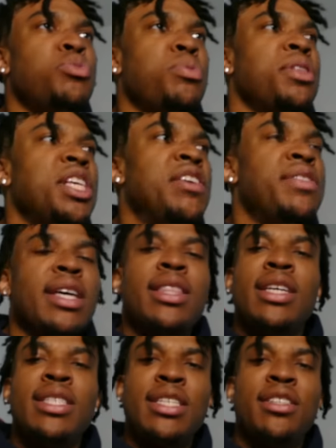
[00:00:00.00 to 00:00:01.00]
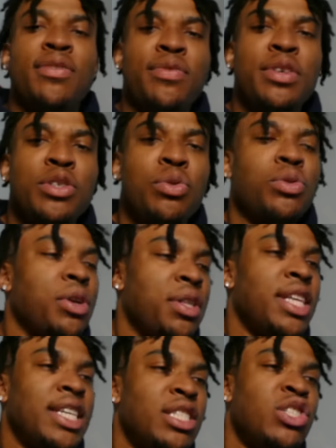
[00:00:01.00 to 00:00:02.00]
to believe that these individuals are
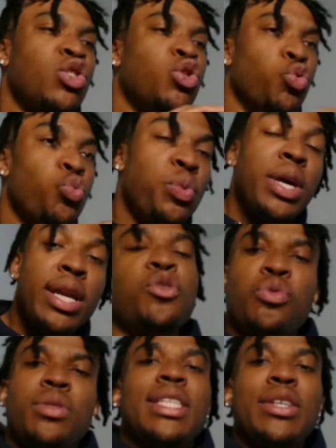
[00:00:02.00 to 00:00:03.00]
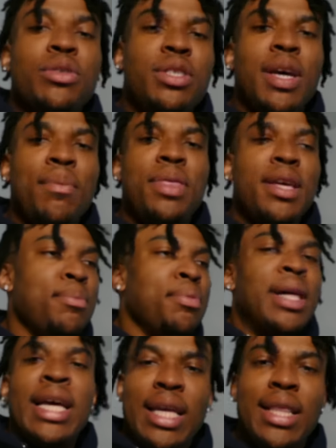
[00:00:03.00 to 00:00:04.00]
this stupid to steal something
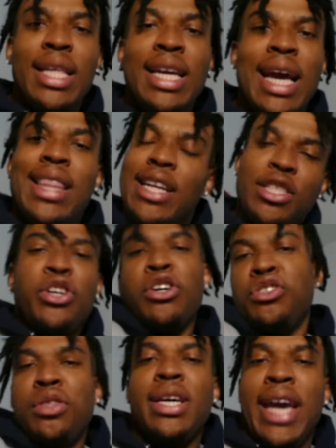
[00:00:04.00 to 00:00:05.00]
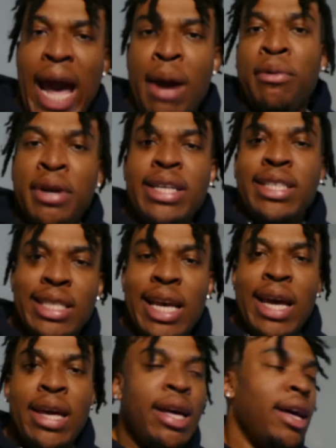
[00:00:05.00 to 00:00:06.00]
blatantly and then turn to the camera and say,